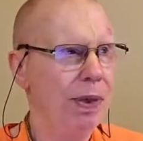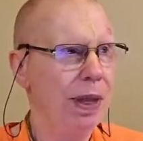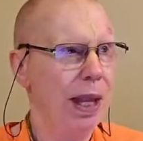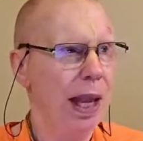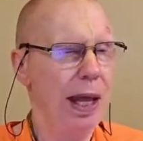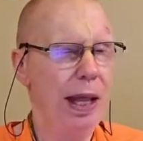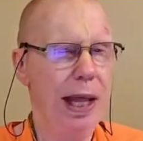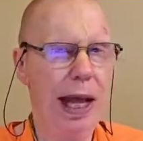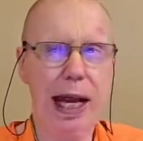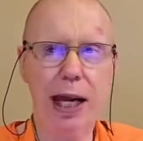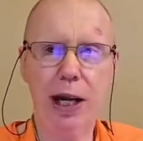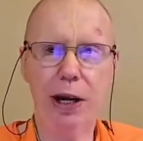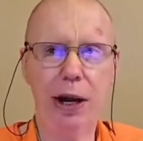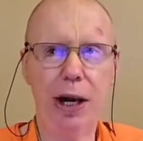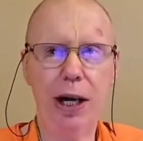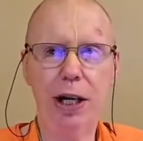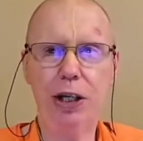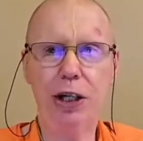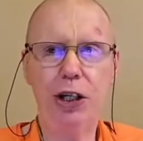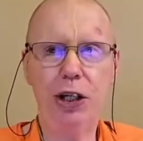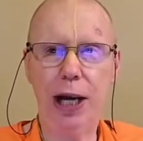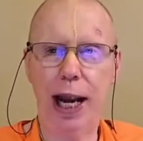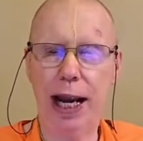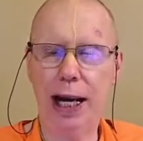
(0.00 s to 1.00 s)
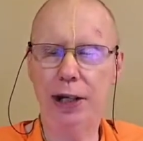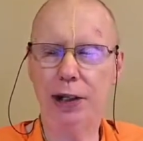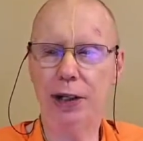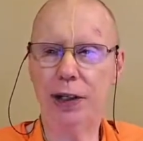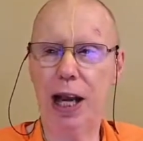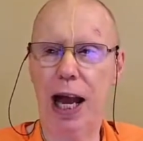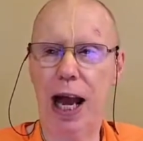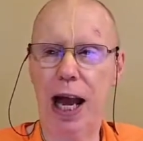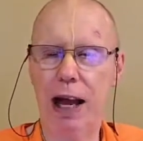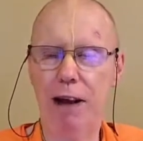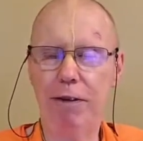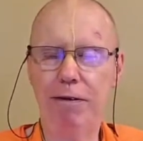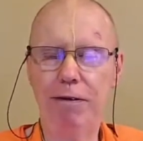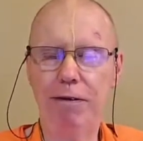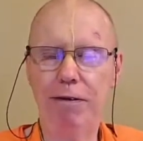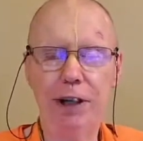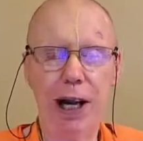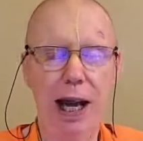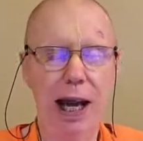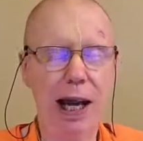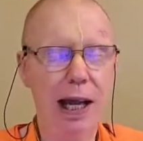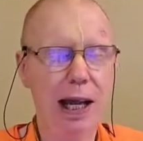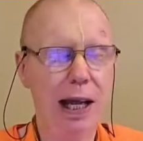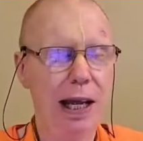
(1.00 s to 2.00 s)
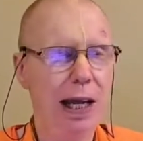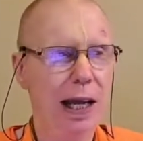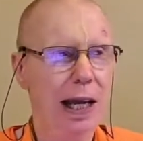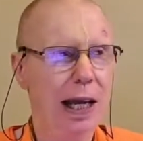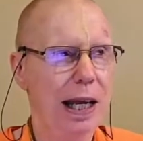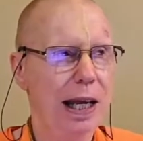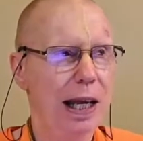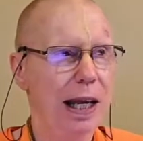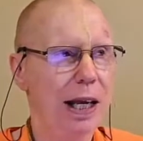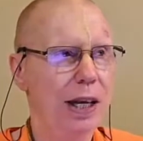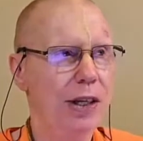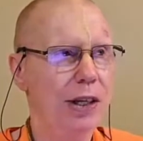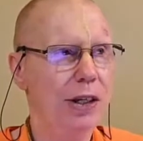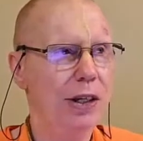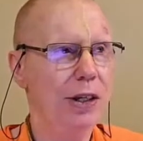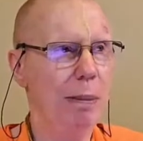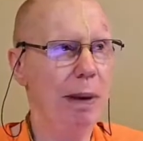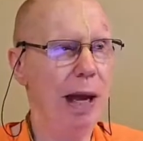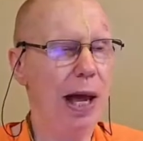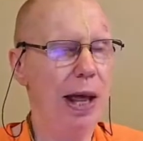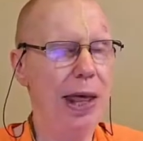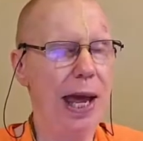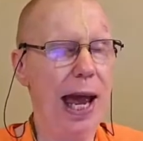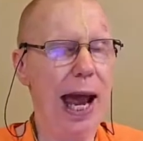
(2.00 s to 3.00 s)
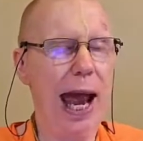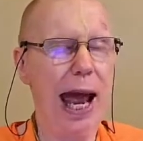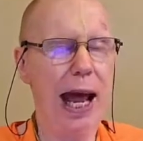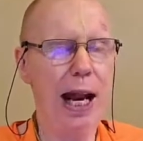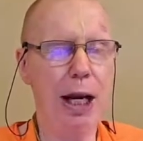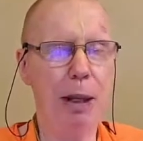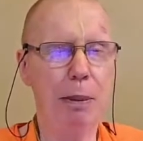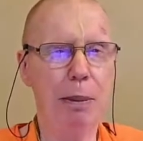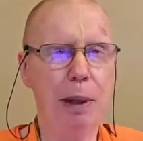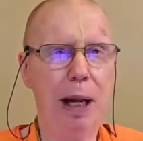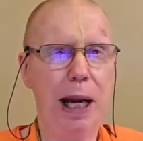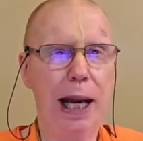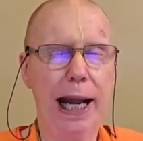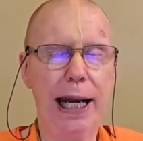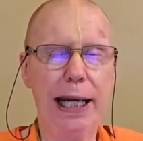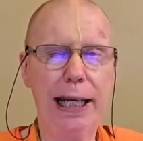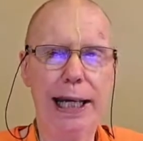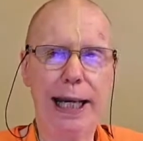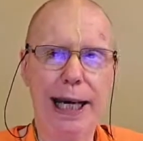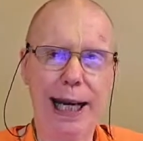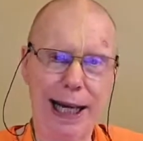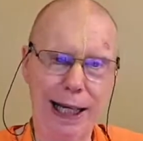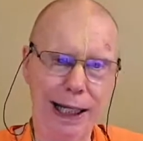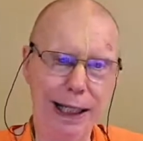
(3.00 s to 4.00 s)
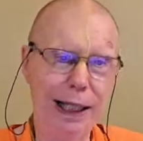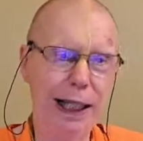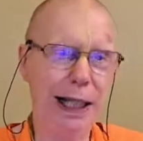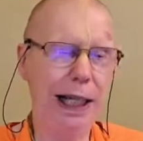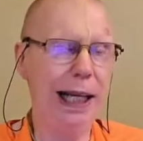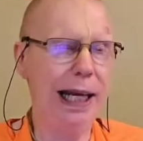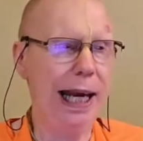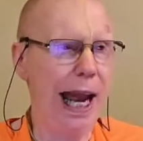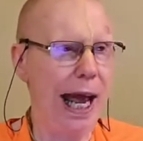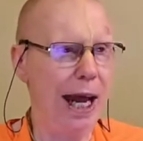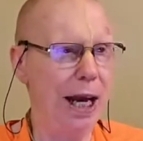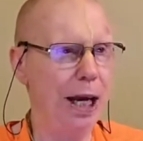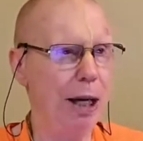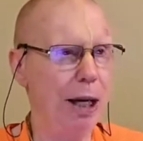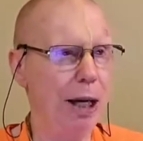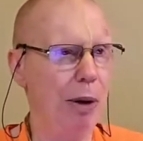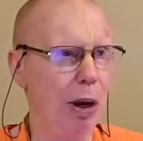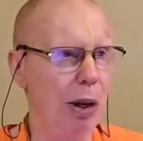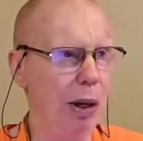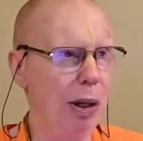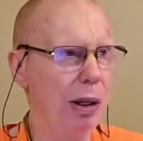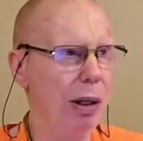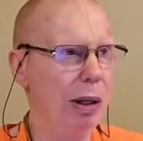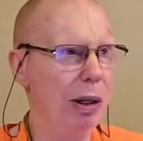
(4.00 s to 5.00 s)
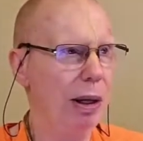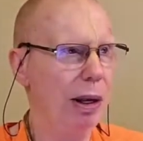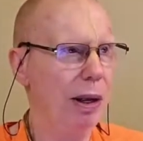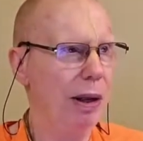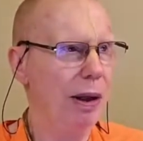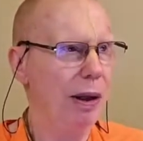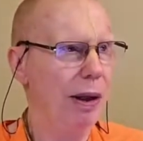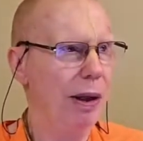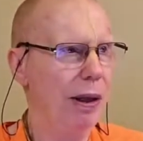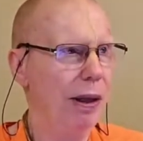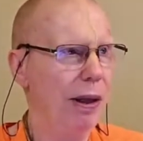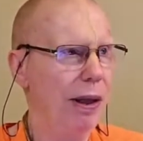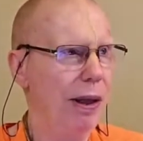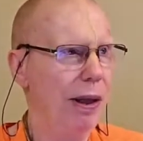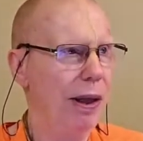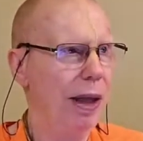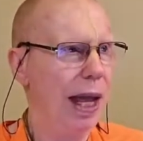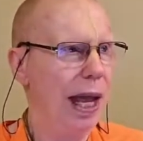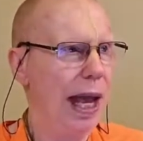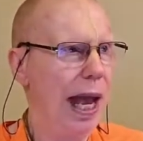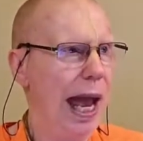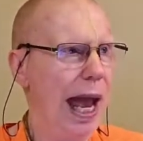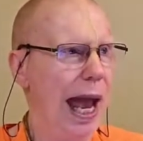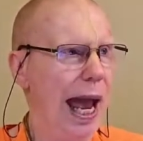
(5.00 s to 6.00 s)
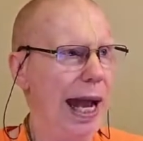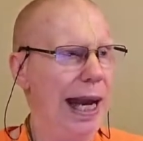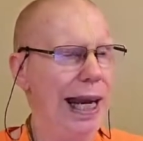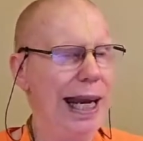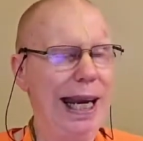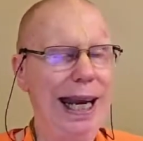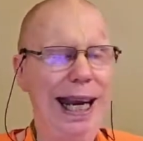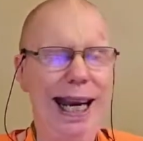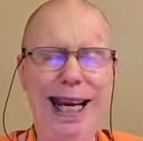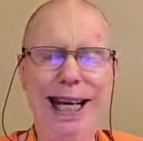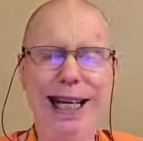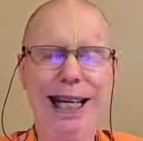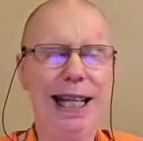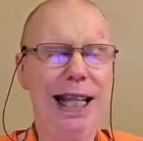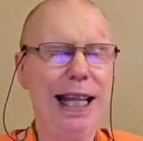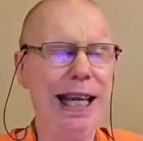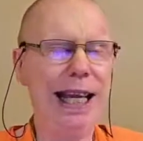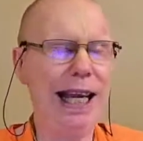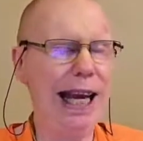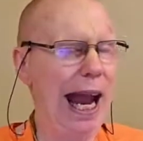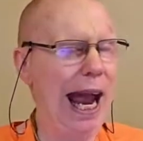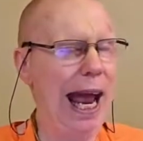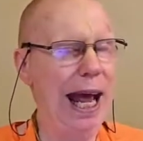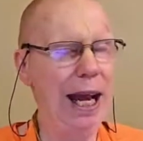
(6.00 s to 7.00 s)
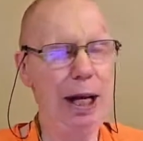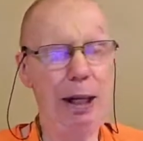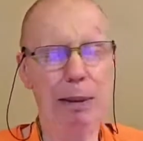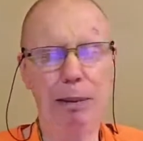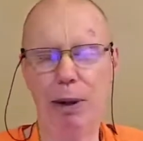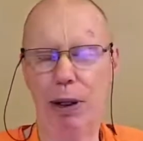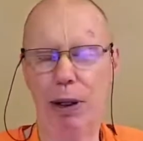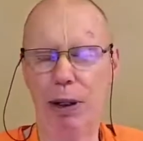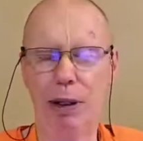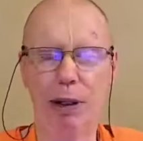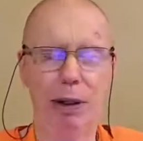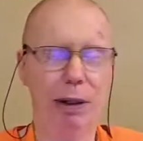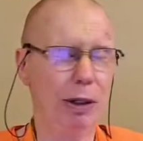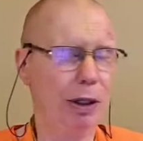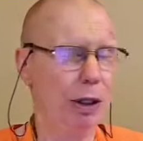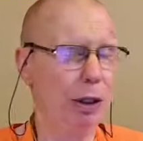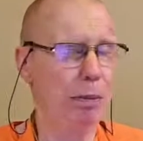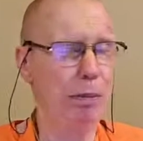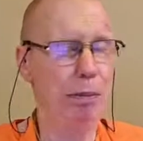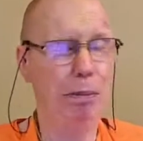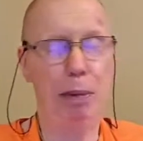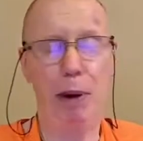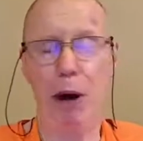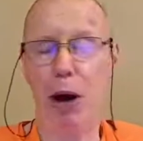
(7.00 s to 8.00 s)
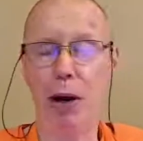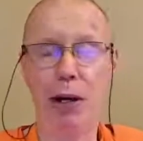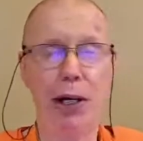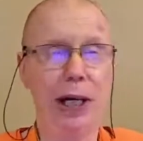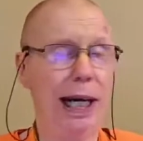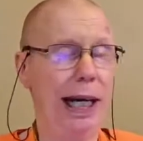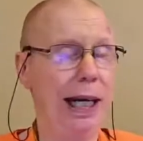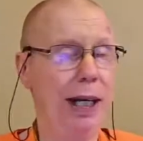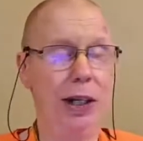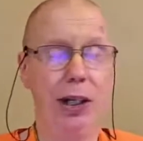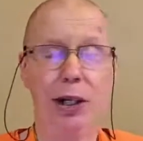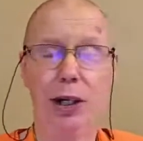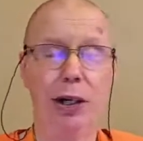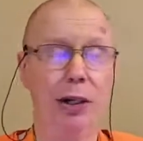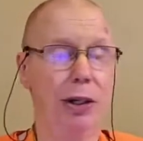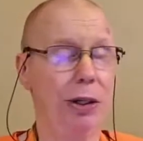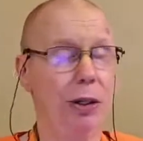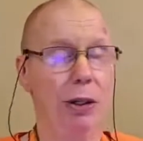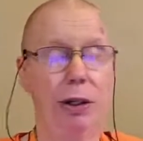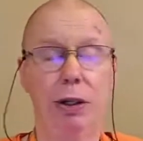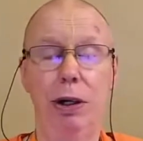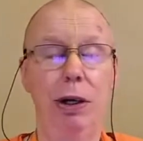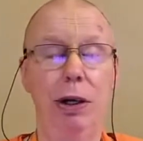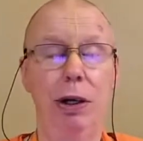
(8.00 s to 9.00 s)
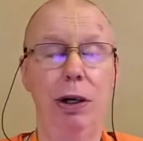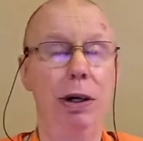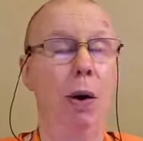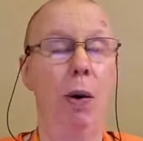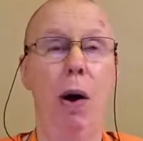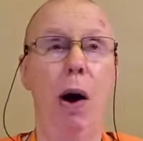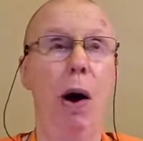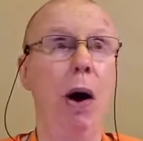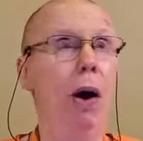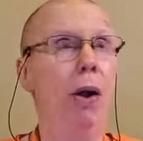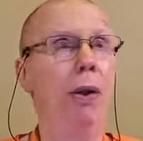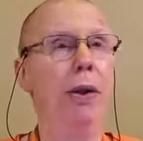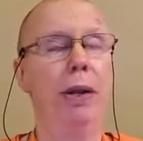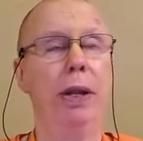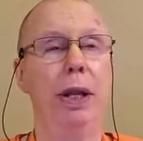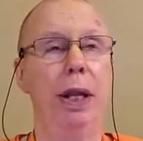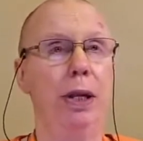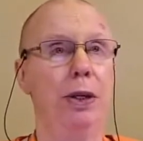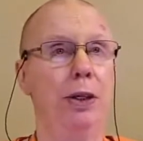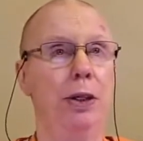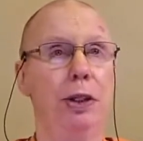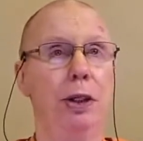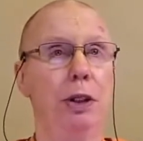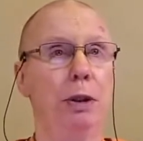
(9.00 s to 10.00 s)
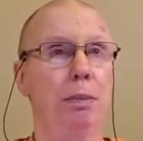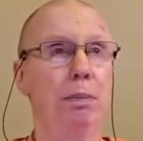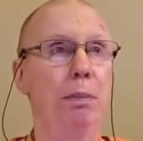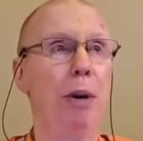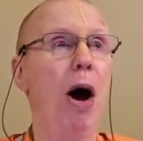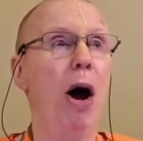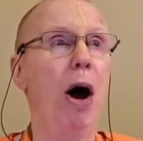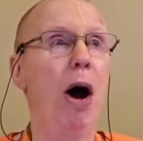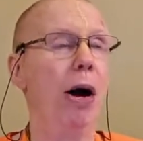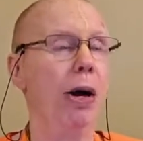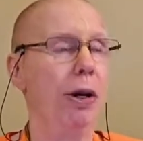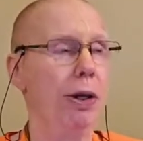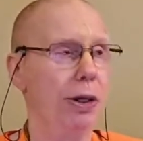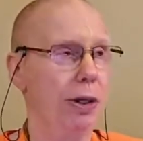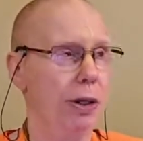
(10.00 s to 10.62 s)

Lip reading: They got to chase after some other animal and kill the animal and eat the animal's body just, on the spot.